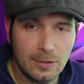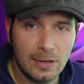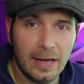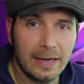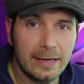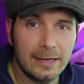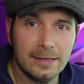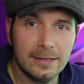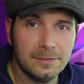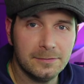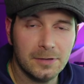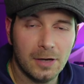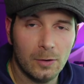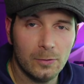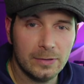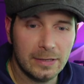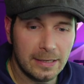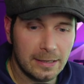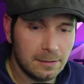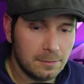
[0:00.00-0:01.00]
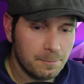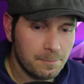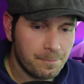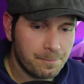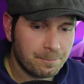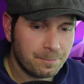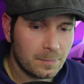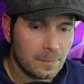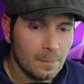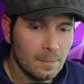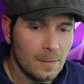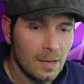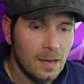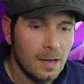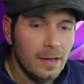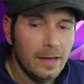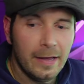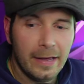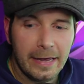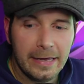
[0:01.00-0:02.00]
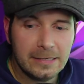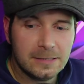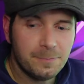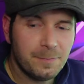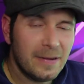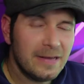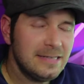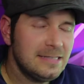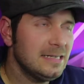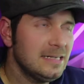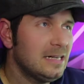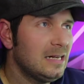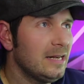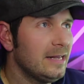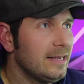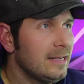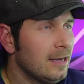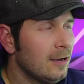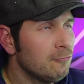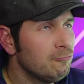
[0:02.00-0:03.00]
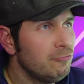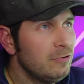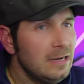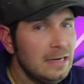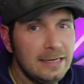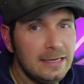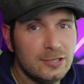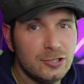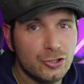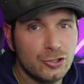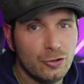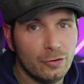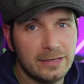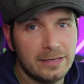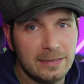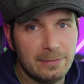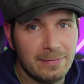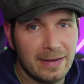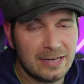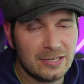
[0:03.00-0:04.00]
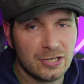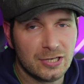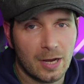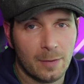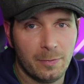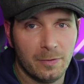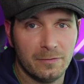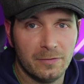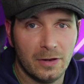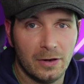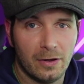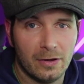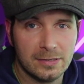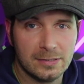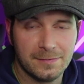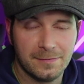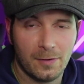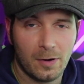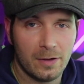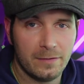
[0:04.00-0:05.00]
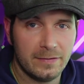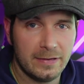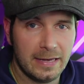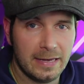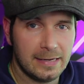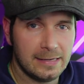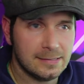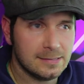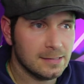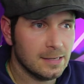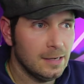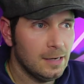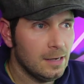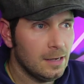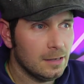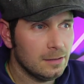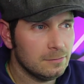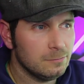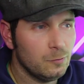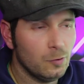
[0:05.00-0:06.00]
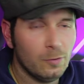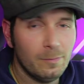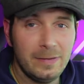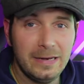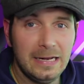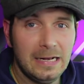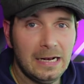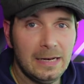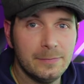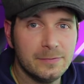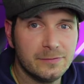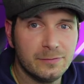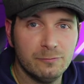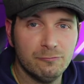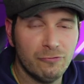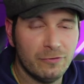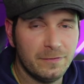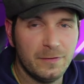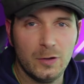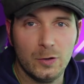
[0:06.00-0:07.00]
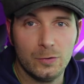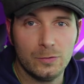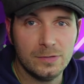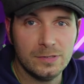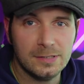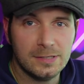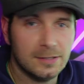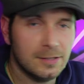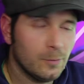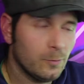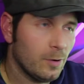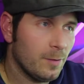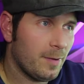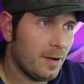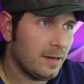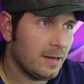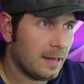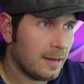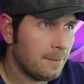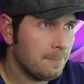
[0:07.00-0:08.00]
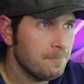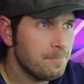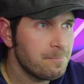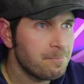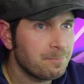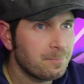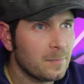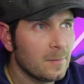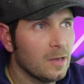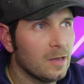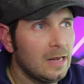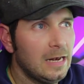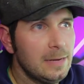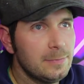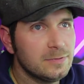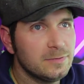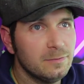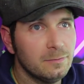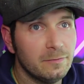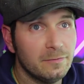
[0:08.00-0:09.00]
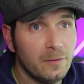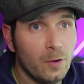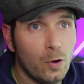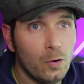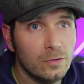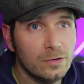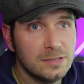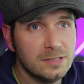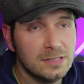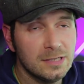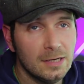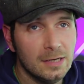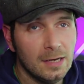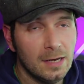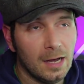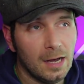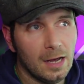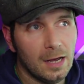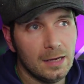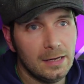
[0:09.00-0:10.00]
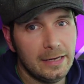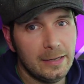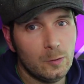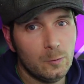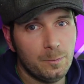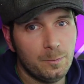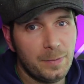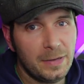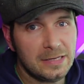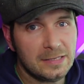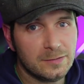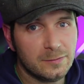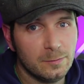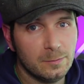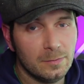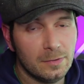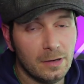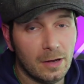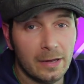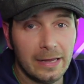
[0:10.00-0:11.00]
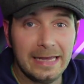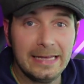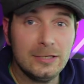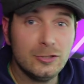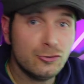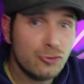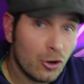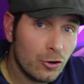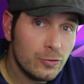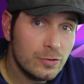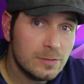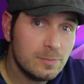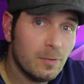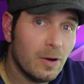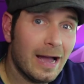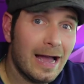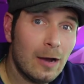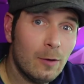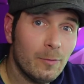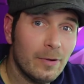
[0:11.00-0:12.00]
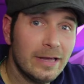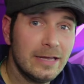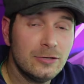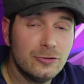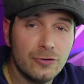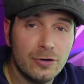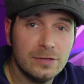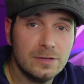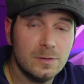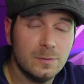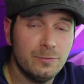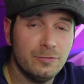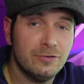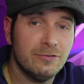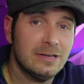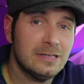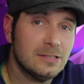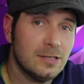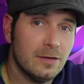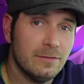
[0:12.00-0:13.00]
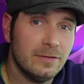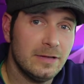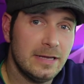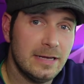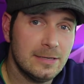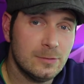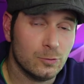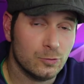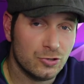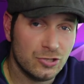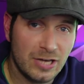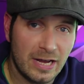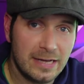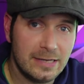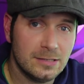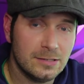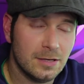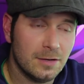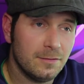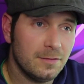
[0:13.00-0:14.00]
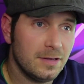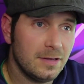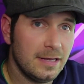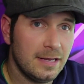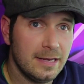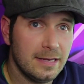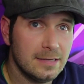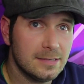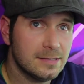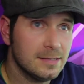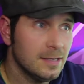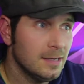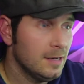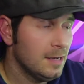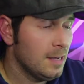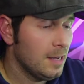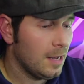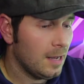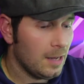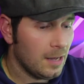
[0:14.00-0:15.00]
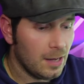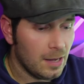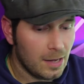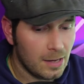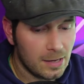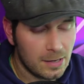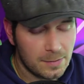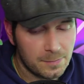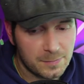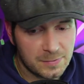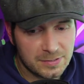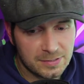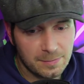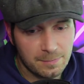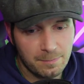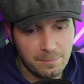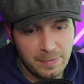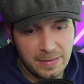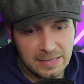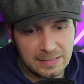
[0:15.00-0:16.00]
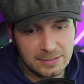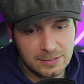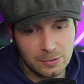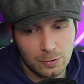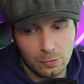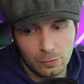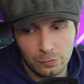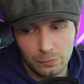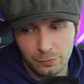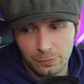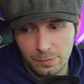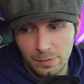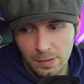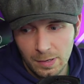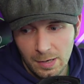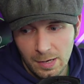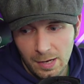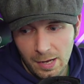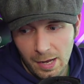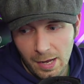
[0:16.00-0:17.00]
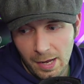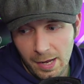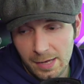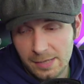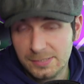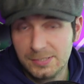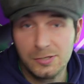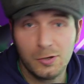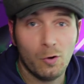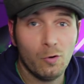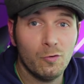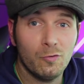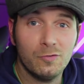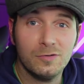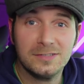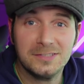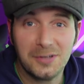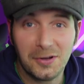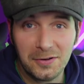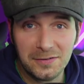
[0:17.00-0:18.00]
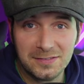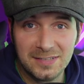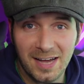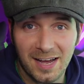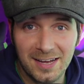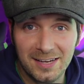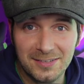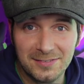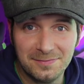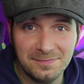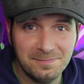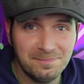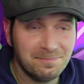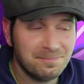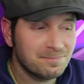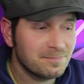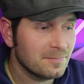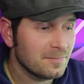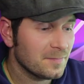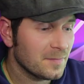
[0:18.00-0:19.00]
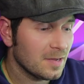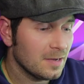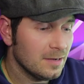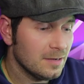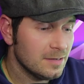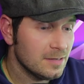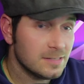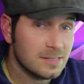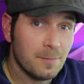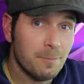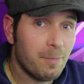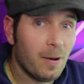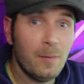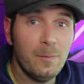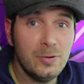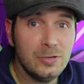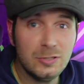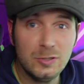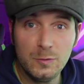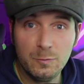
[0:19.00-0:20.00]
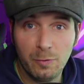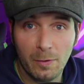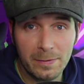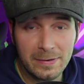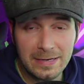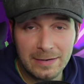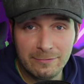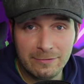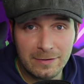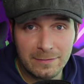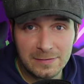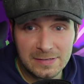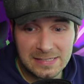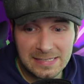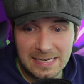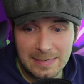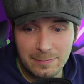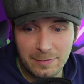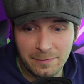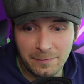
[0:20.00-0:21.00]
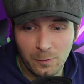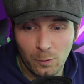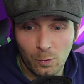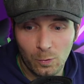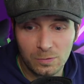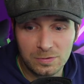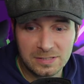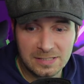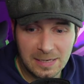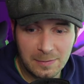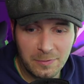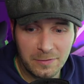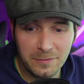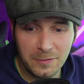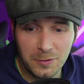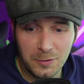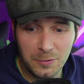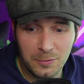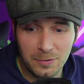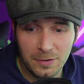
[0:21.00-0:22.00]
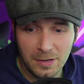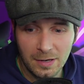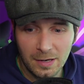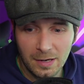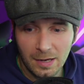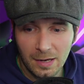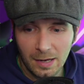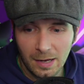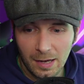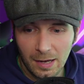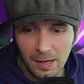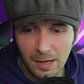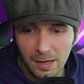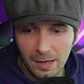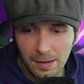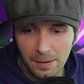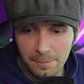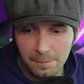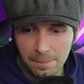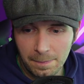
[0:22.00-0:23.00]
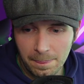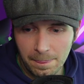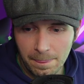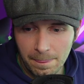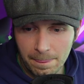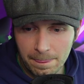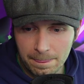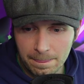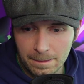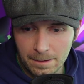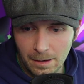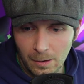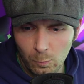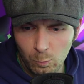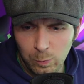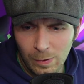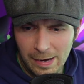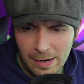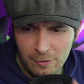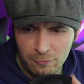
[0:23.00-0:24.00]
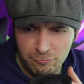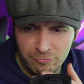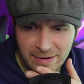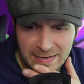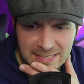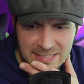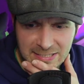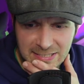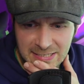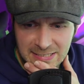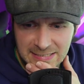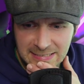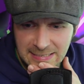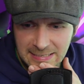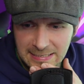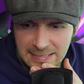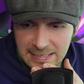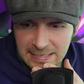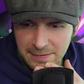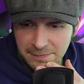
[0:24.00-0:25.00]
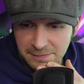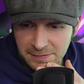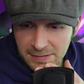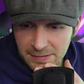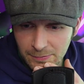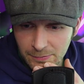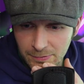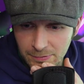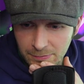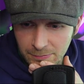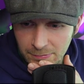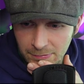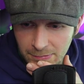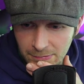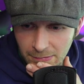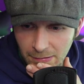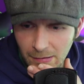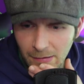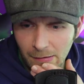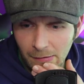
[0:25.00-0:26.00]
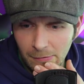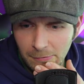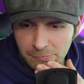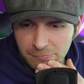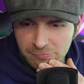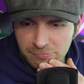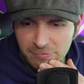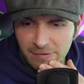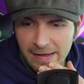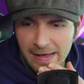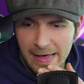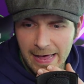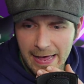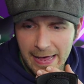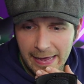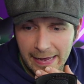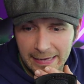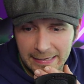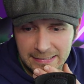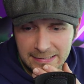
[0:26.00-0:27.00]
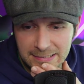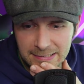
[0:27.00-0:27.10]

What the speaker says: You're going to have to hold it in. It's basically a really shoddy mashup of the last 5 years. Not many clips from reviews, so don't worry about that. Clips from vlogs, little bits from like intros, how my intros have progressed over the years or changed over the years. Some bits on songs I've done. Some bumpers you've probably never even seen before. Some of you... wow, Red's just gifted... Oh, Red...